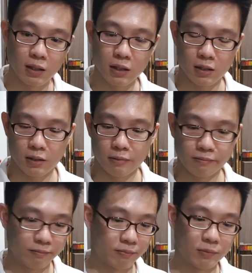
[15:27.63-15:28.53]

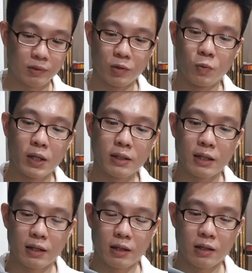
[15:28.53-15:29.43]
The way
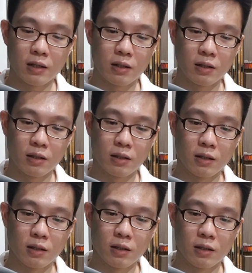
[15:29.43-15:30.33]
they
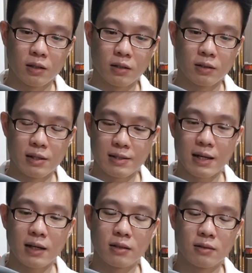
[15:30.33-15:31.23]

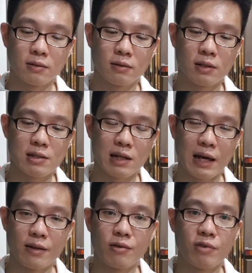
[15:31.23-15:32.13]
design this
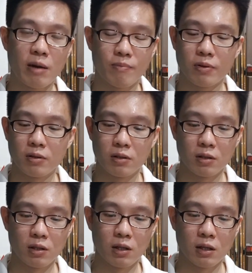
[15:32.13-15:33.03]
leather wrap,
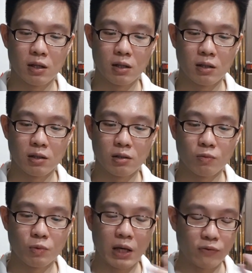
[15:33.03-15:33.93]

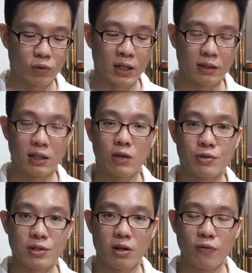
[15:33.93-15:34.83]
we have to cut it
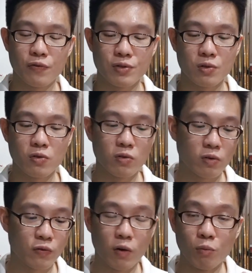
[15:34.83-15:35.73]
ourselves.
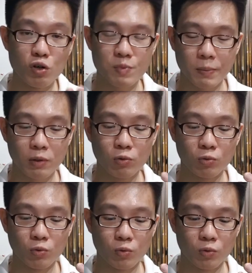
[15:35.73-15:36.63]
So for most people
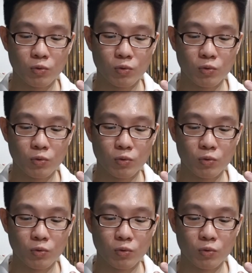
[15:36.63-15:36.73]
who